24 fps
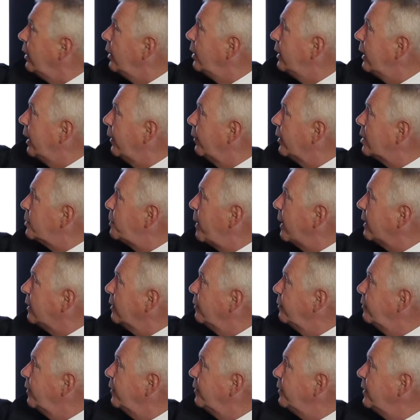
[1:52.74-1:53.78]
here they were
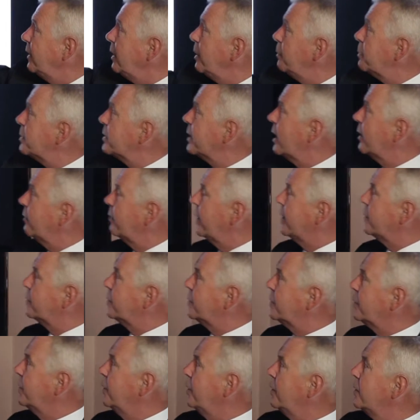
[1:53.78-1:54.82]
expecting 15% rates
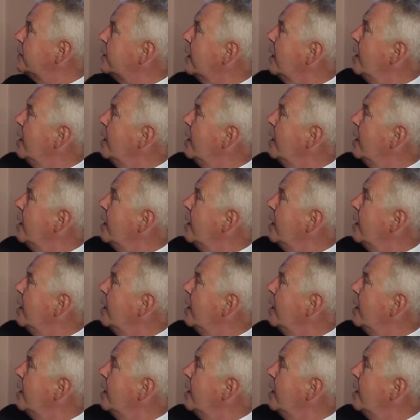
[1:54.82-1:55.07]
of returns